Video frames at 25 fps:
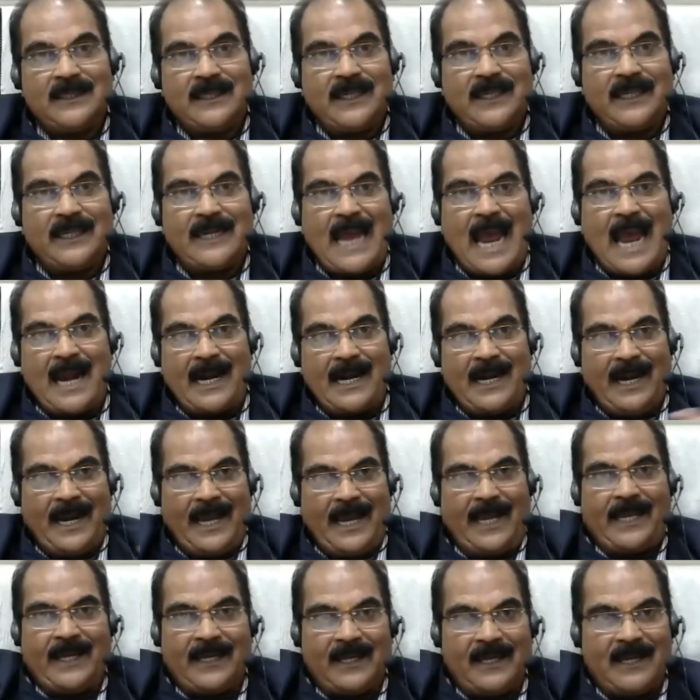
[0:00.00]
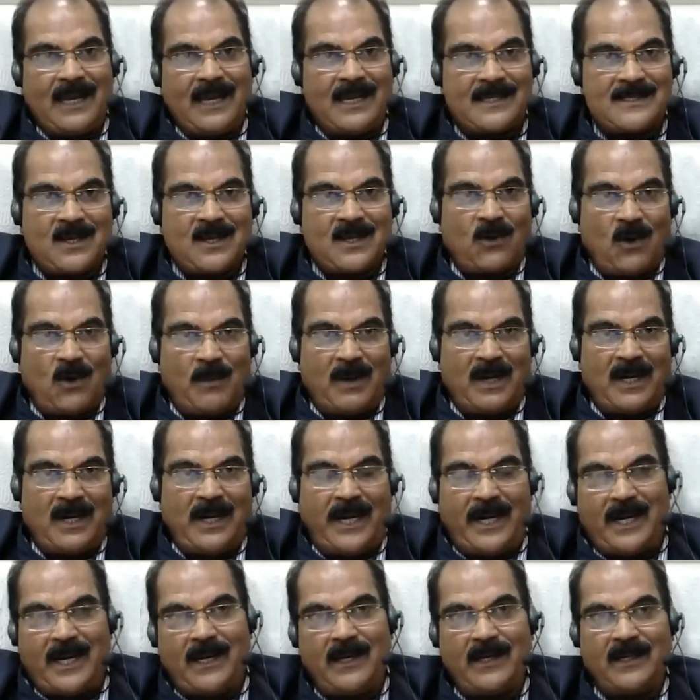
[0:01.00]
in handling as a global
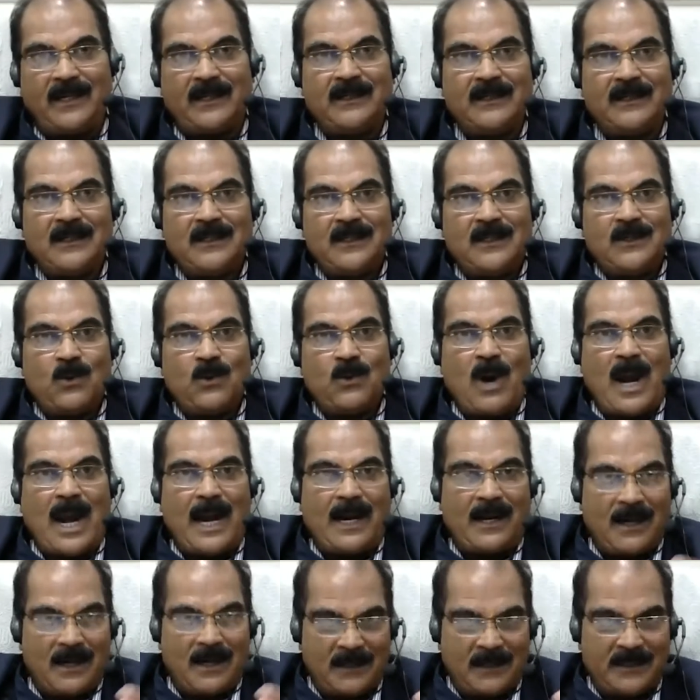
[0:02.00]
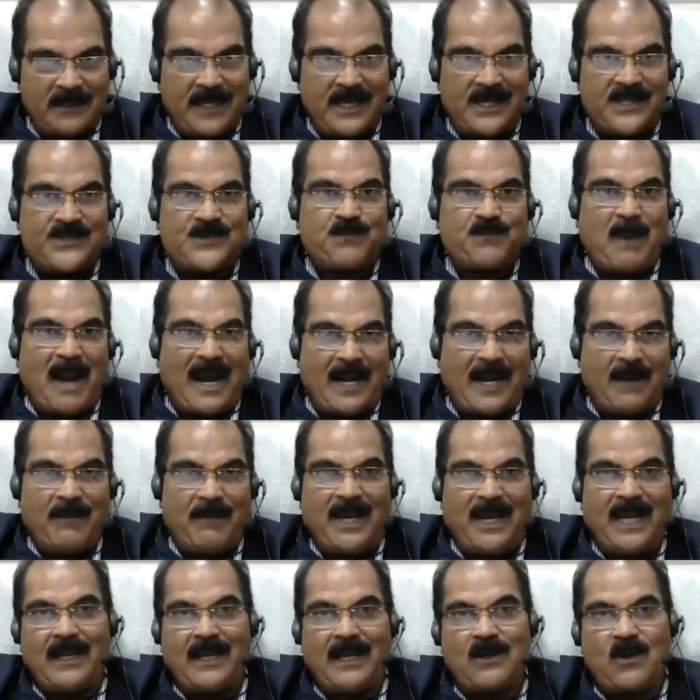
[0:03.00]
leader who handled this
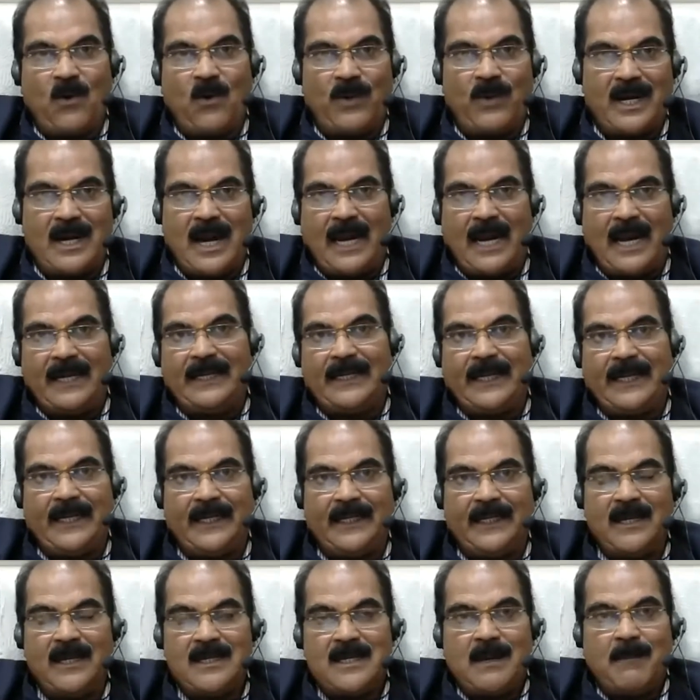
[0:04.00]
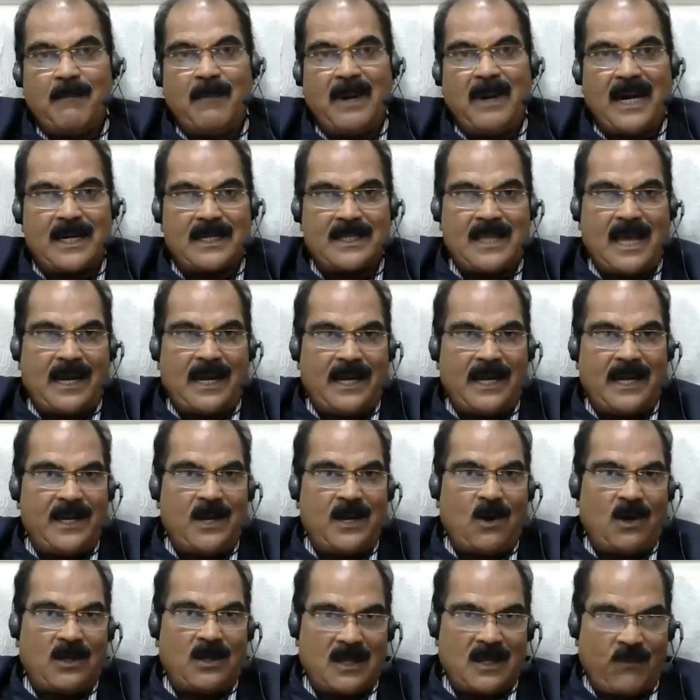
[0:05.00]
pandemic, COVID-19, better than any
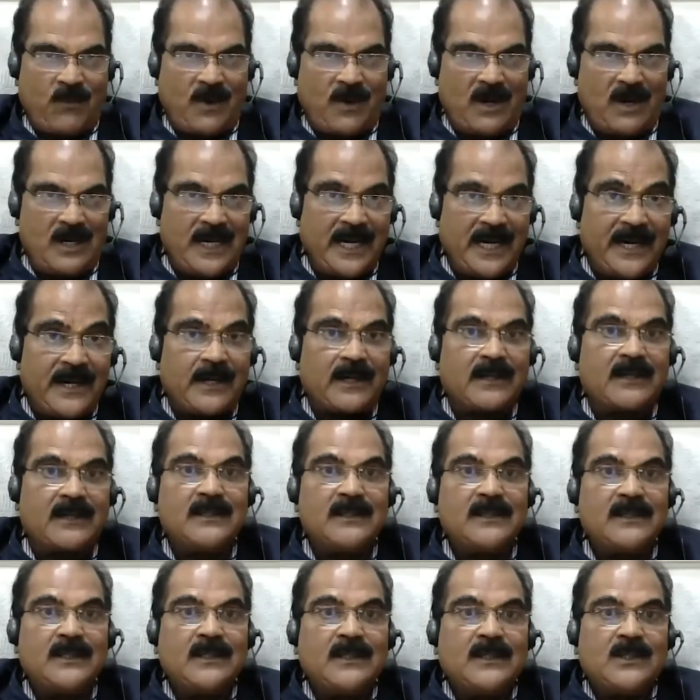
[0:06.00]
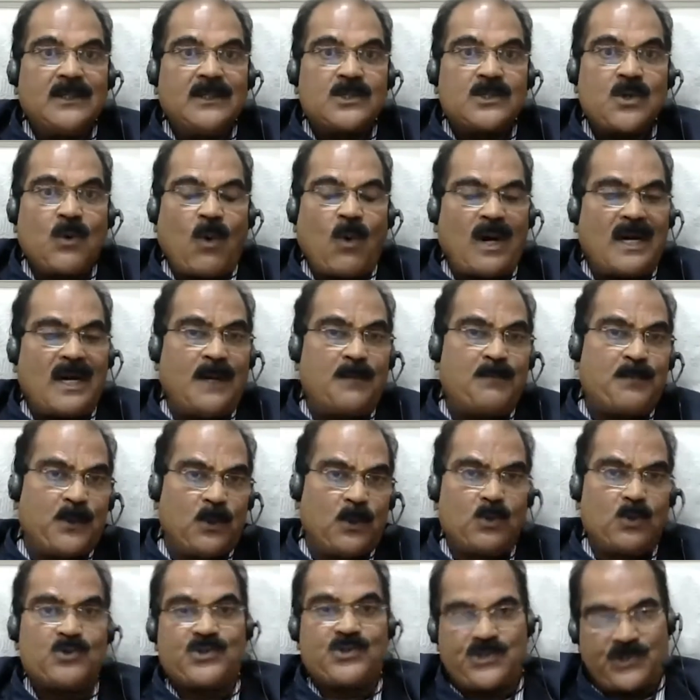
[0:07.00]
other world leader. So what it
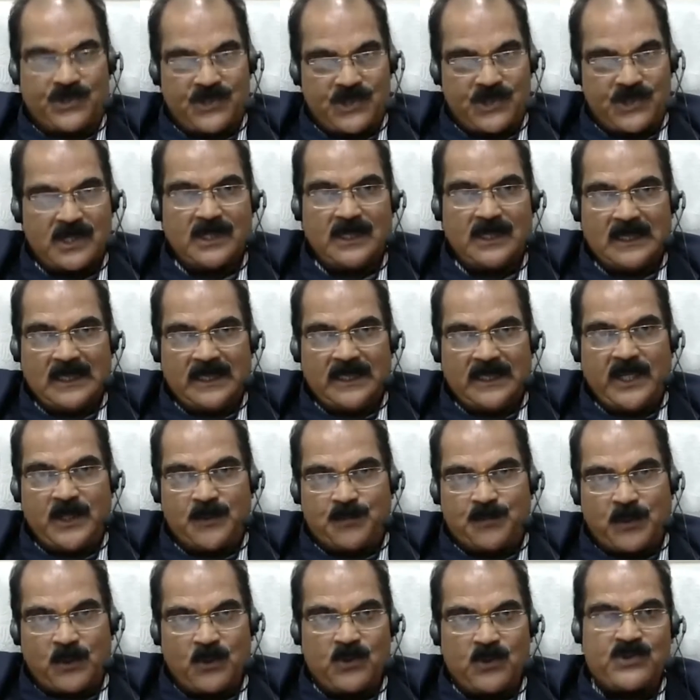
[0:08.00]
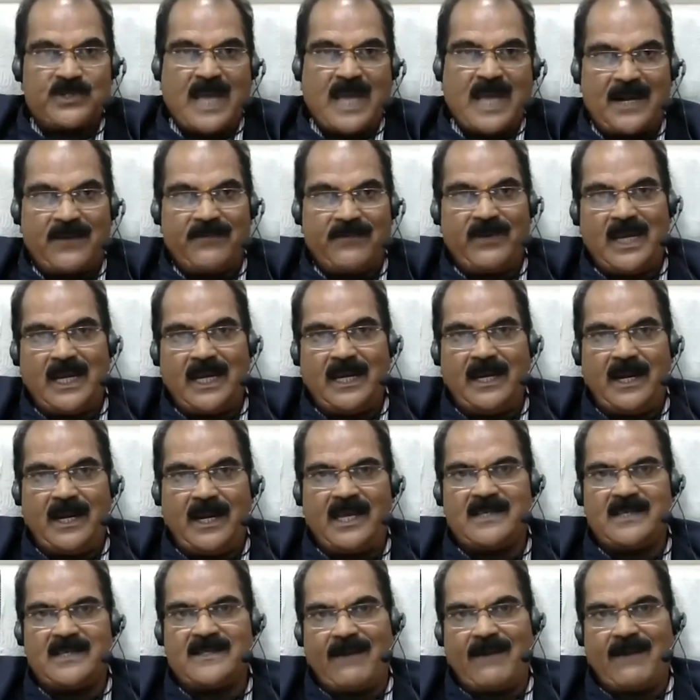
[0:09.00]
proves? It proves that we
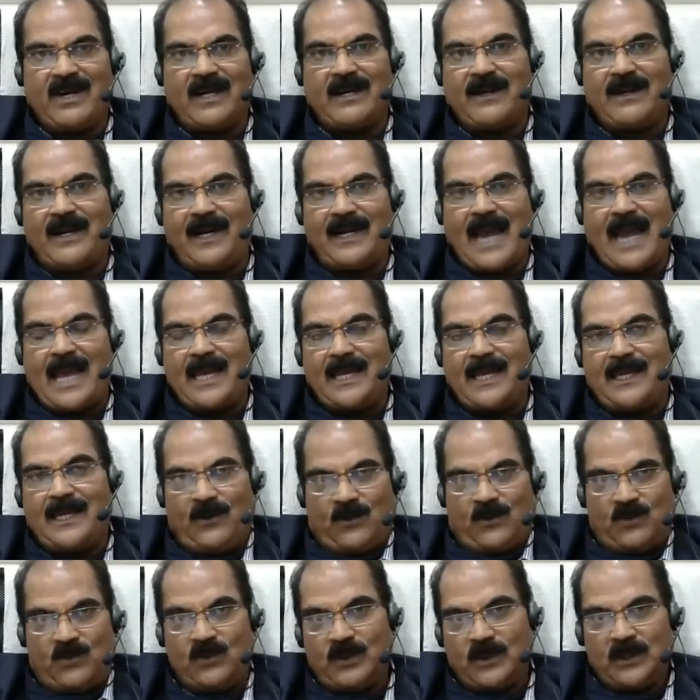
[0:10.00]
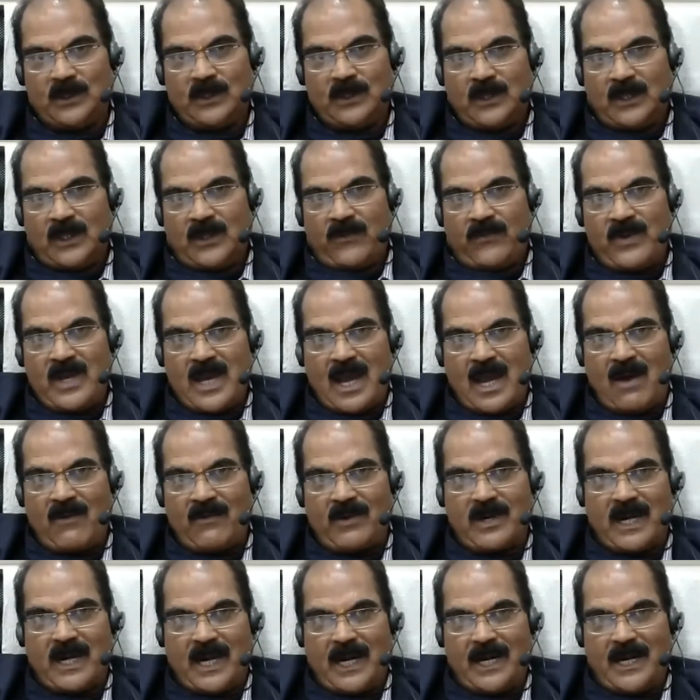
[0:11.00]
Indians have a great IQ. We
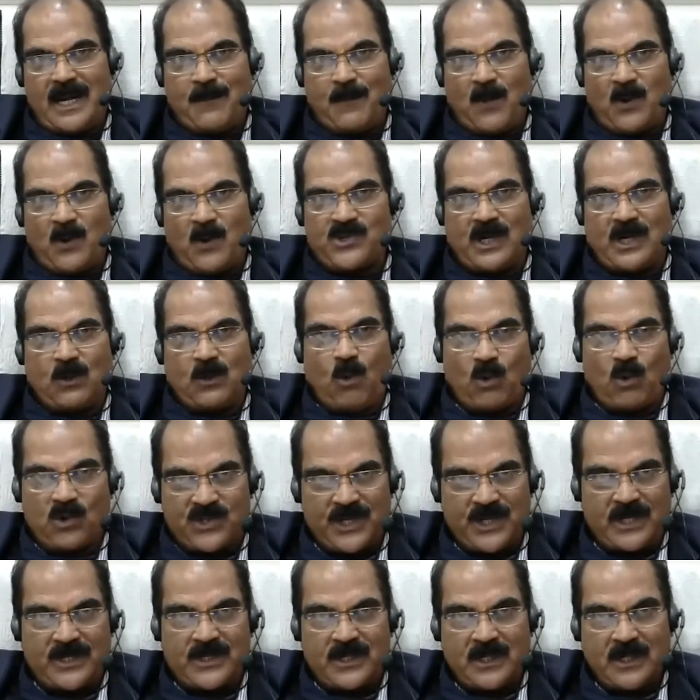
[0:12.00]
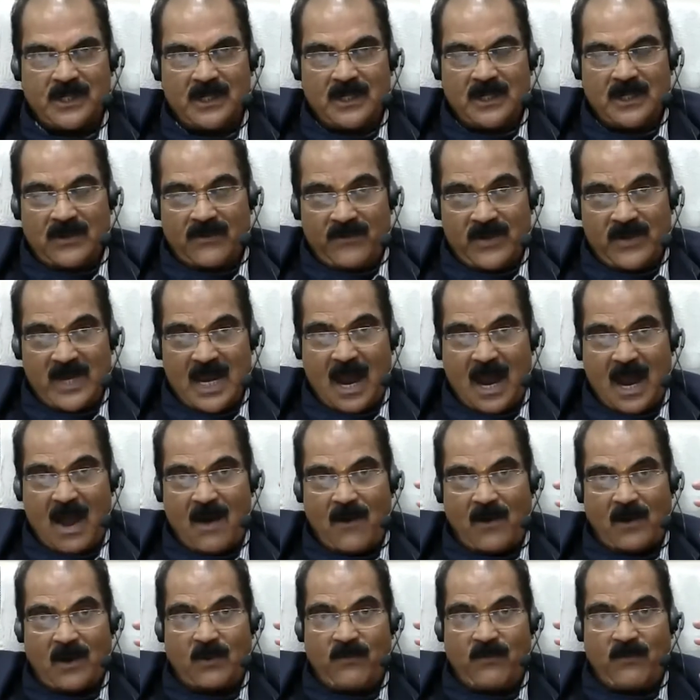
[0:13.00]
have great emotional quotient. We
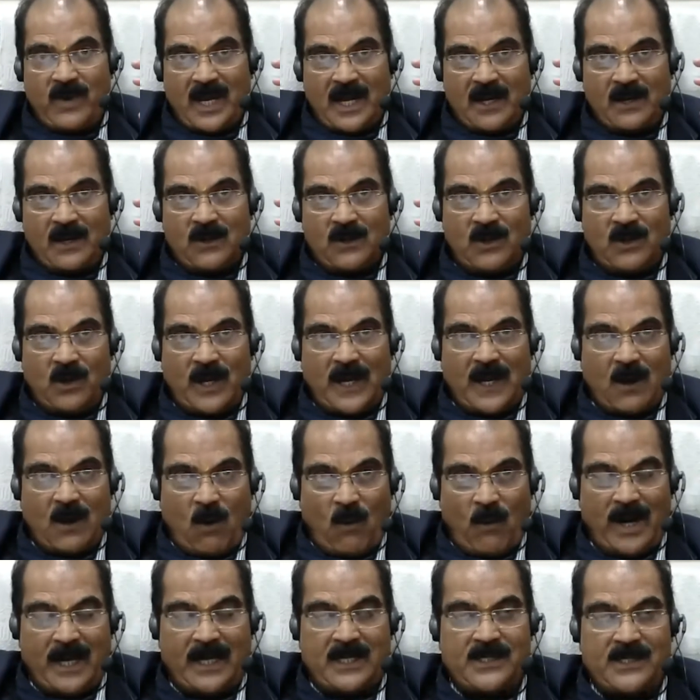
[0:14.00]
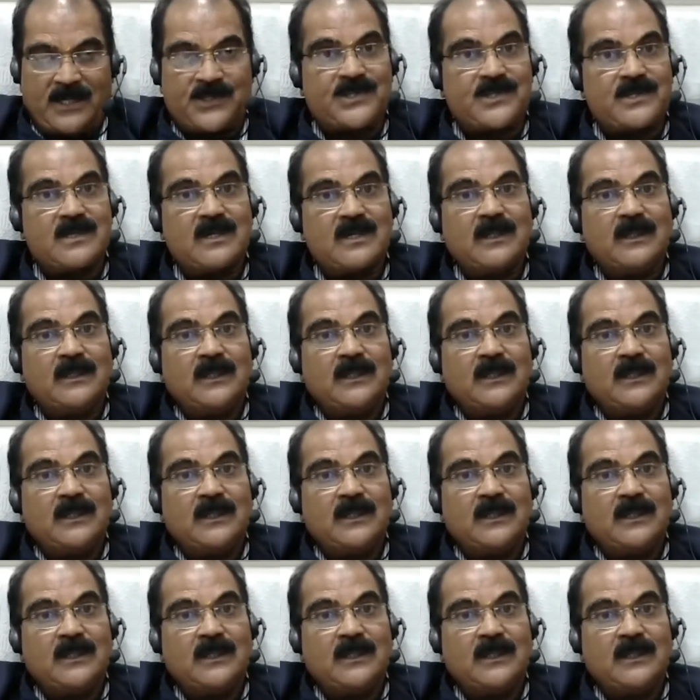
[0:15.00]
have very good innovators.